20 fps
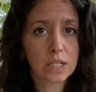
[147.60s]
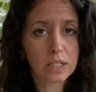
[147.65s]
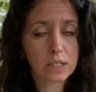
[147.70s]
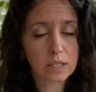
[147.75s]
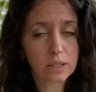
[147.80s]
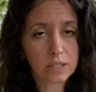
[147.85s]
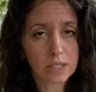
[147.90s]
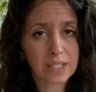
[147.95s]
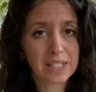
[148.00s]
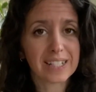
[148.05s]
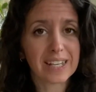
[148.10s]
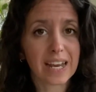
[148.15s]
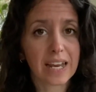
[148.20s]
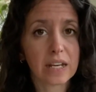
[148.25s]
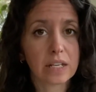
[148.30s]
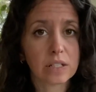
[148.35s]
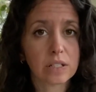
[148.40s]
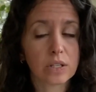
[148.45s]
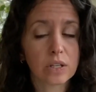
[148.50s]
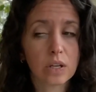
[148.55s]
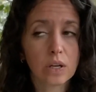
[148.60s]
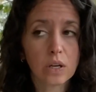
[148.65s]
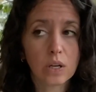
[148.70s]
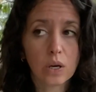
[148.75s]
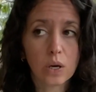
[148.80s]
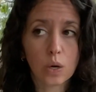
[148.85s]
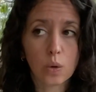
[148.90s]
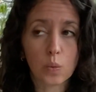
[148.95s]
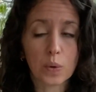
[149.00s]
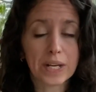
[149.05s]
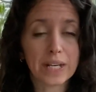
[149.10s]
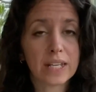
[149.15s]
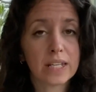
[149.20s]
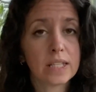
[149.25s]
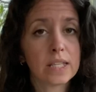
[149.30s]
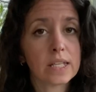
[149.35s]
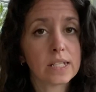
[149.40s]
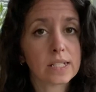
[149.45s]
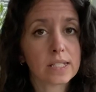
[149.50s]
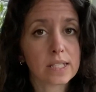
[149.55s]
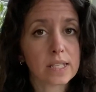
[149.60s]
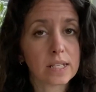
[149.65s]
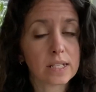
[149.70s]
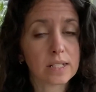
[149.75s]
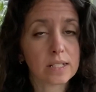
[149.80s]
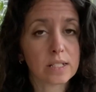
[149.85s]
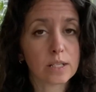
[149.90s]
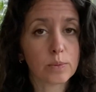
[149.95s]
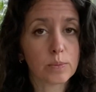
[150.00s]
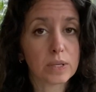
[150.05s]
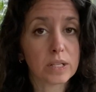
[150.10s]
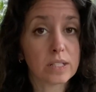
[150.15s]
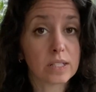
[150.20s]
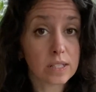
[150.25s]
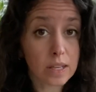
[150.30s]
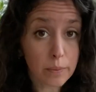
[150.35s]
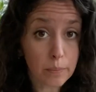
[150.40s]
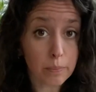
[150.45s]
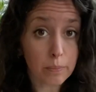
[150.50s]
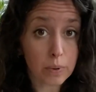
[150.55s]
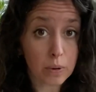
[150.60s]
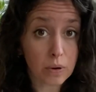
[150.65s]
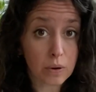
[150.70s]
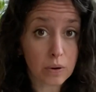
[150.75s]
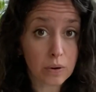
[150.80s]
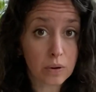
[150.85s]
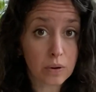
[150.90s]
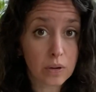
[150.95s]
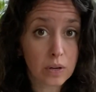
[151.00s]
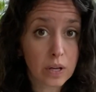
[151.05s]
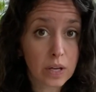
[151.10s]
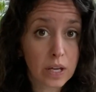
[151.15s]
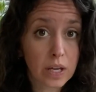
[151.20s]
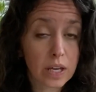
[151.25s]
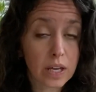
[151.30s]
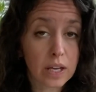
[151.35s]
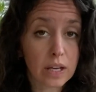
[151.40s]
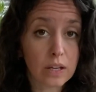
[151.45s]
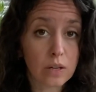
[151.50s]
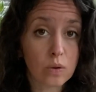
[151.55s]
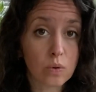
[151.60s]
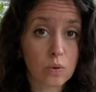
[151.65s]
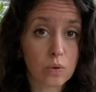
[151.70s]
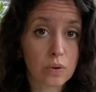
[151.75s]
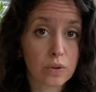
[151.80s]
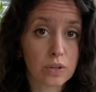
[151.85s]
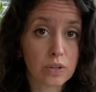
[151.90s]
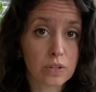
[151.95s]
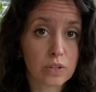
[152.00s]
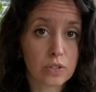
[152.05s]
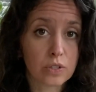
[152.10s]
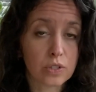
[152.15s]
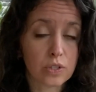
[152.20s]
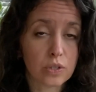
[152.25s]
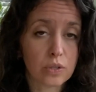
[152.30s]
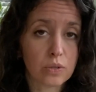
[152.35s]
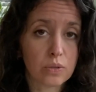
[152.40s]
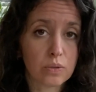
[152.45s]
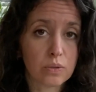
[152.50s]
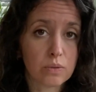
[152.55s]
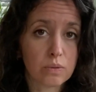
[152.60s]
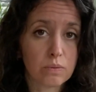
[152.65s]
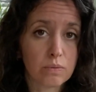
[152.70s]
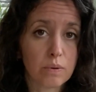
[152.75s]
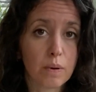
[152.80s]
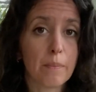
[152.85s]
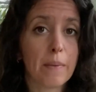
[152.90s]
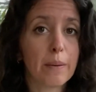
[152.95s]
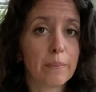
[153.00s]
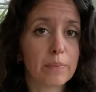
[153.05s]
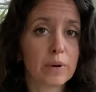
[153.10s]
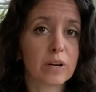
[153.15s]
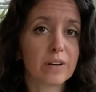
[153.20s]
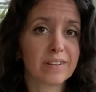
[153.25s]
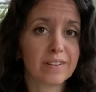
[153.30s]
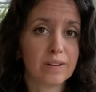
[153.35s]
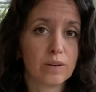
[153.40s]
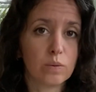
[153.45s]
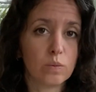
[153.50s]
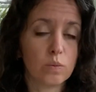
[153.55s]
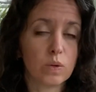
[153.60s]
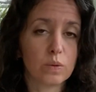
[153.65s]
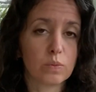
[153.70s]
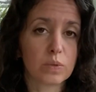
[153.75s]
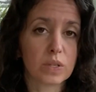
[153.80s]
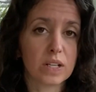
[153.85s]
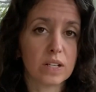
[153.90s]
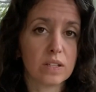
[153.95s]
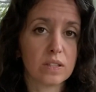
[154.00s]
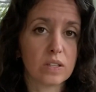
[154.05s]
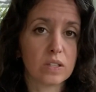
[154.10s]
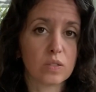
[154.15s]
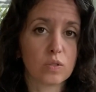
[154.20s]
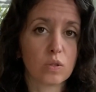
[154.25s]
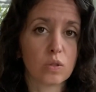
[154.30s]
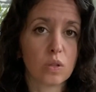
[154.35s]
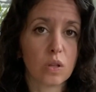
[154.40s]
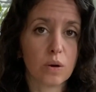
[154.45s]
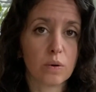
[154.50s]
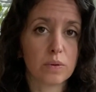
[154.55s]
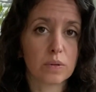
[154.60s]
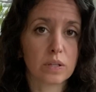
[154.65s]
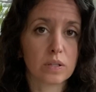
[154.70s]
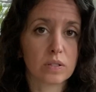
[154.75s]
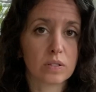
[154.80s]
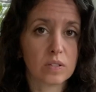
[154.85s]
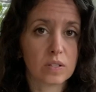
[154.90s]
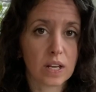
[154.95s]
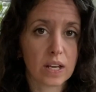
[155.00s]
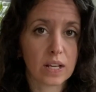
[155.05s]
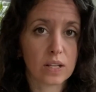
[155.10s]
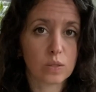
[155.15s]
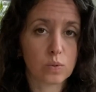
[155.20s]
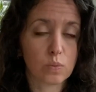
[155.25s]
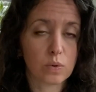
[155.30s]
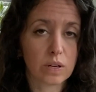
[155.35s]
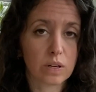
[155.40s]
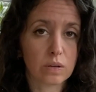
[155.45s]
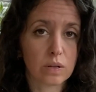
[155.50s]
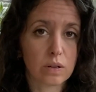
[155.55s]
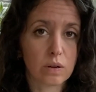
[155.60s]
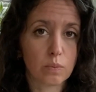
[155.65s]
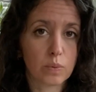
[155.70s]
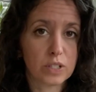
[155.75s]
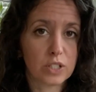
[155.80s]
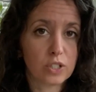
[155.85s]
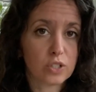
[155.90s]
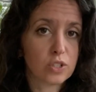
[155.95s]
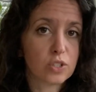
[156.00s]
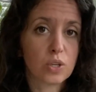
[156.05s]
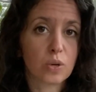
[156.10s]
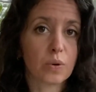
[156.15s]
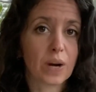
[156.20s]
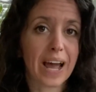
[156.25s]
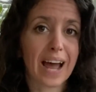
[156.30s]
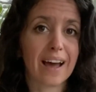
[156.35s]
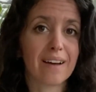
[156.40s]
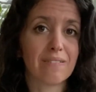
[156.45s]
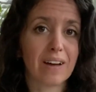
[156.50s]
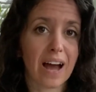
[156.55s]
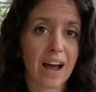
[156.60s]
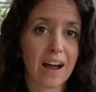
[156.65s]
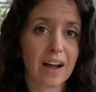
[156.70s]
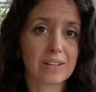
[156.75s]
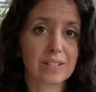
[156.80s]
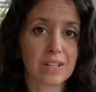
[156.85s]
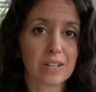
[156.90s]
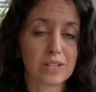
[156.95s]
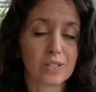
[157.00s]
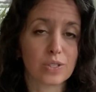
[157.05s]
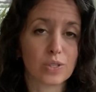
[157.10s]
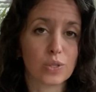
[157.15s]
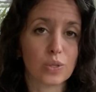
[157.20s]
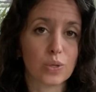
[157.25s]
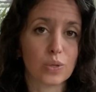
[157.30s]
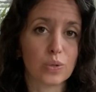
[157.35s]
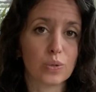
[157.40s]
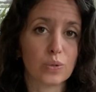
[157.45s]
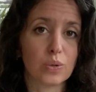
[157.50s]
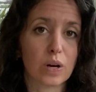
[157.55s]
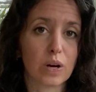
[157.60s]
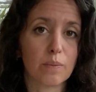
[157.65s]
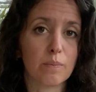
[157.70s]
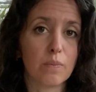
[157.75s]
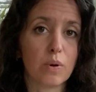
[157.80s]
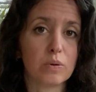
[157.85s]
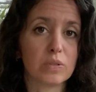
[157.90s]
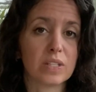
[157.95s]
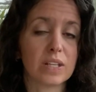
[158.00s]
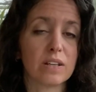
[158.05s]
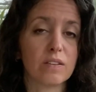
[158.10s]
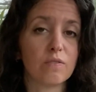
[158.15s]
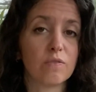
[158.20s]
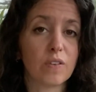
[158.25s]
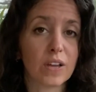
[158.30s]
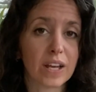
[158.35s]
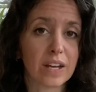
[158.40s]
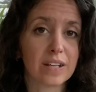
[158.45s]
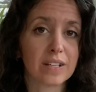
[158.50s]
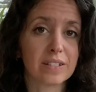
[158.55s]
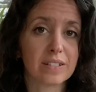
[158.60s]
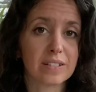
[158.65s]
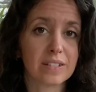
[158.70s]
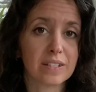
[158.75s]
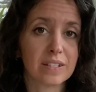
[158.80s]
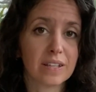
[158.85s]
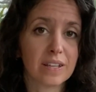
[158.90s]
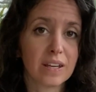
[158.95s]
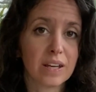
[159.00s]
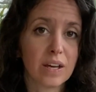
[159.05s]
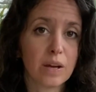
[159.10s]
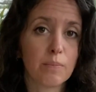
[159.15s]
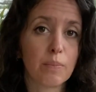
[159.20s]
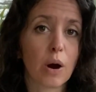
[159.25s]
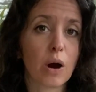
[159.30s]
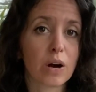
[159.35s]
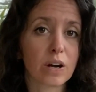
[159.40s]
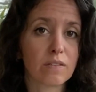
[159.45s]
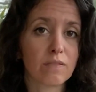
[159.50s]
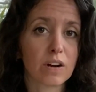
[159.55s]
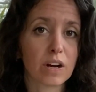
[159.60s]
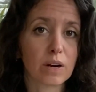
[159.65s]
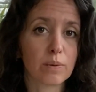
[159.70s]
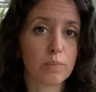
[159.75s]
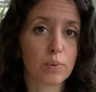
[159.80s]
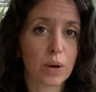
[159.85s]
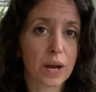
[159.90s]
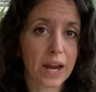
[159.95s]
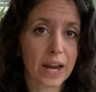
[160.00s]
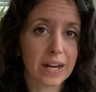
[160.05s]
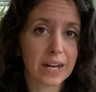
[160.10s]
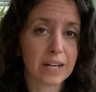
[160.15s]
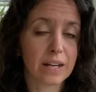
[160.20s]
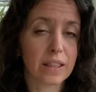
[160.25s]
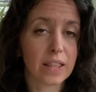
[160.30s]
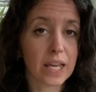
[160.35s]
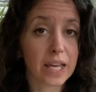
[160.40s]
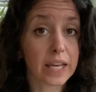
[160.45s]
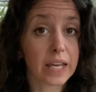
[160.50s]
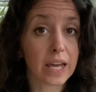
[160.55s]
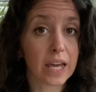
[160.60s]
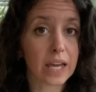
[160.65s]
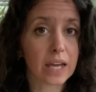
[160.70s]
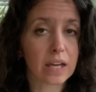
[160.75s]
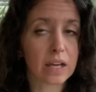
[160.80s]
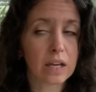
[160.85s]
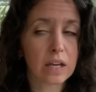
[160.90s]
state. We need these things to be simple in order to remember when we're in these lower states where we just don't have access to our most advanced part of our brain and thinking.